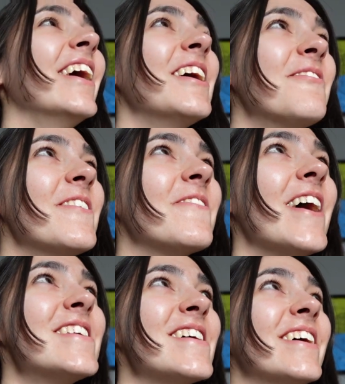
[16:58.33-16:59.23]
If you've
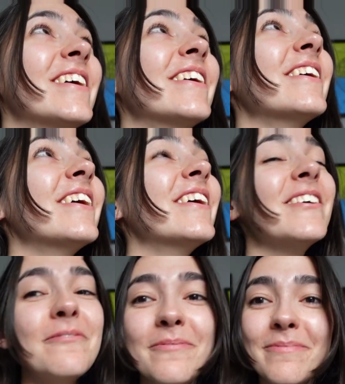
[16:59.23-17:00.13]
read it,
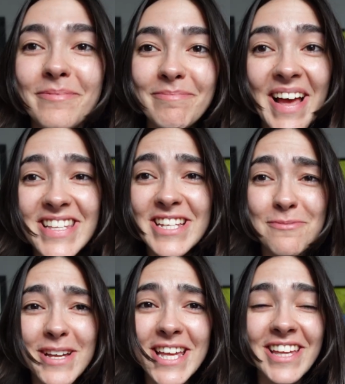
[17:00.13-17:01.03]
message
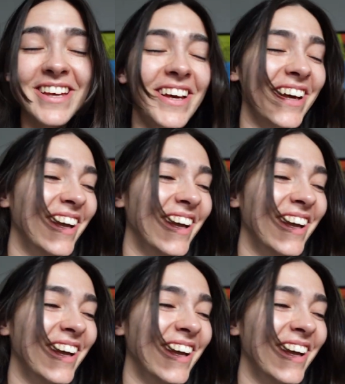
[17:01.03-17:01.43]
me.